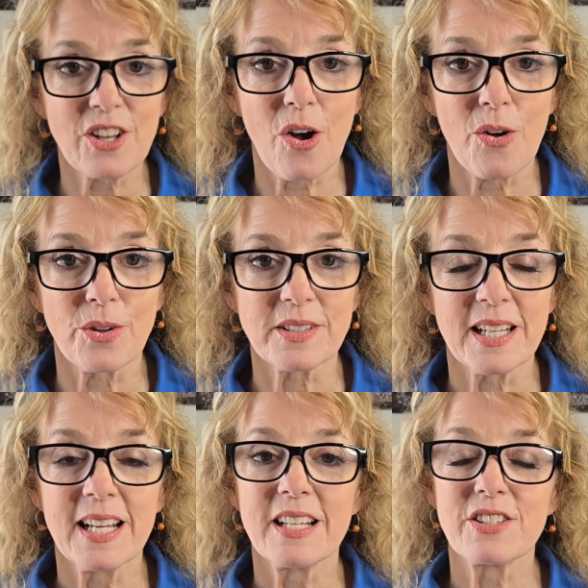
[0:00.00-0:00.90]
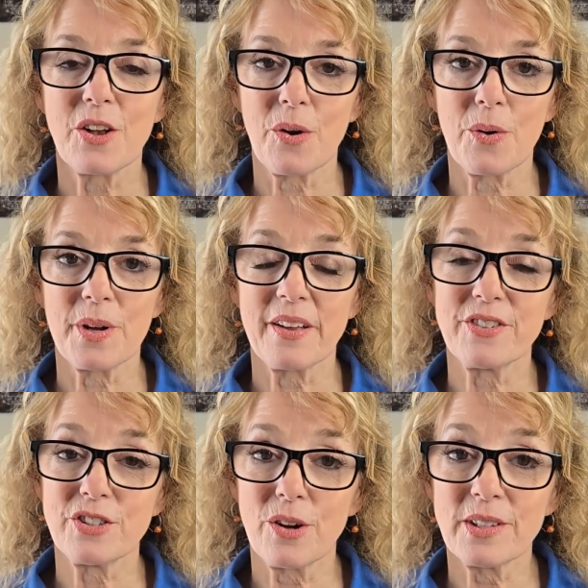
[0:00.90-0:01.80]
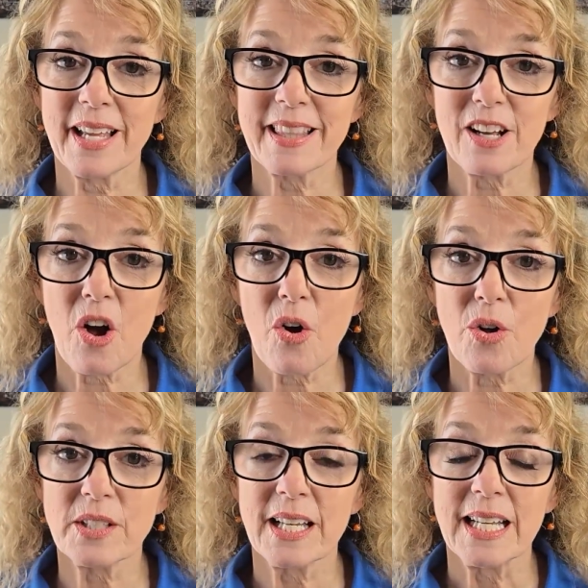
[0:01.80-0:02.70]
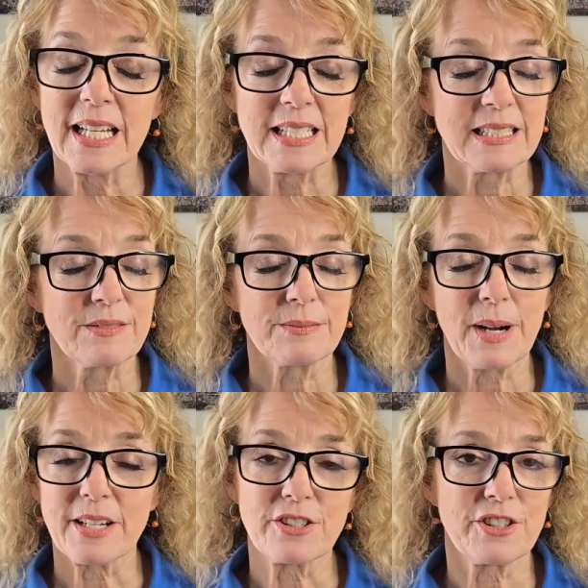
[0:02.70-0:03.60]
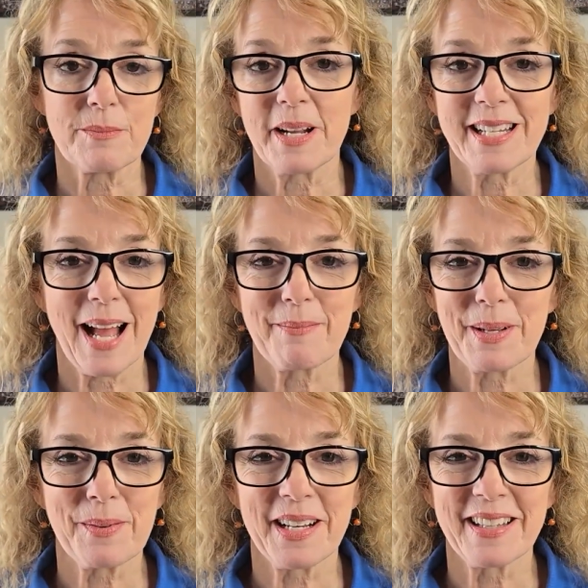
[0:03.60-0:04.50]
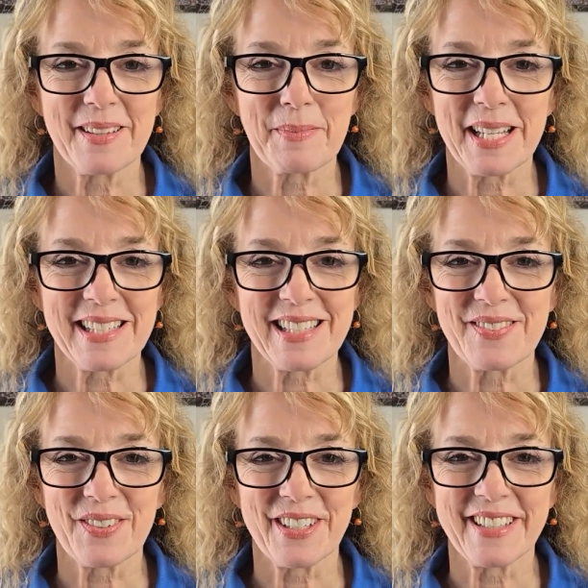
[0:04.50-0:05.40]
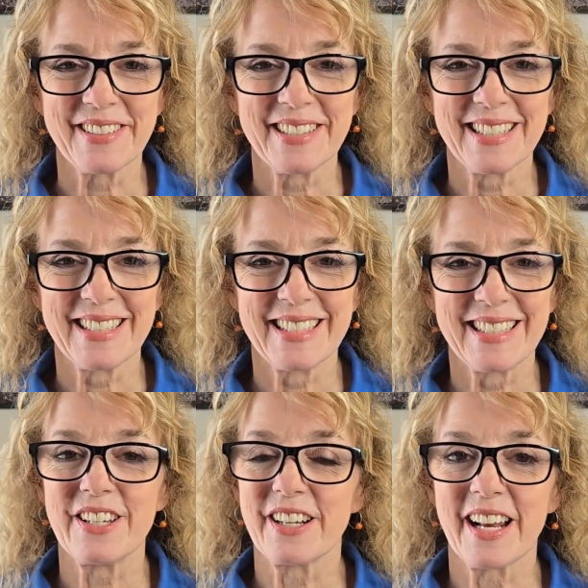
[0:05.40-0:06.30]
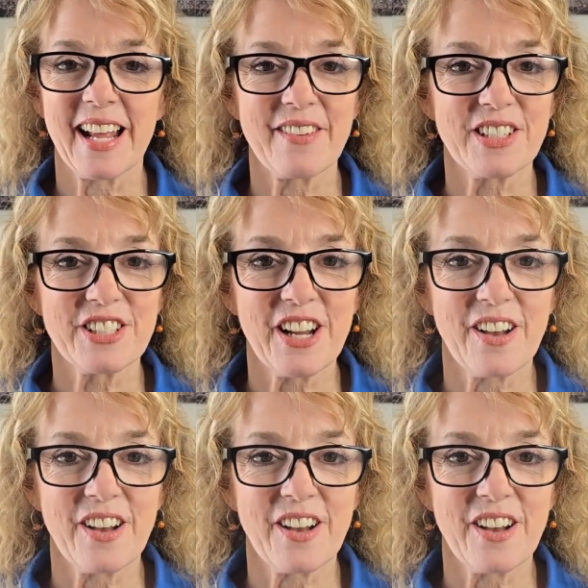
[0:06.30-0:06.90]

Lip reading: it's cold. So if you don't like the cold, Rochester might not be one of the places for you. You're gonna have to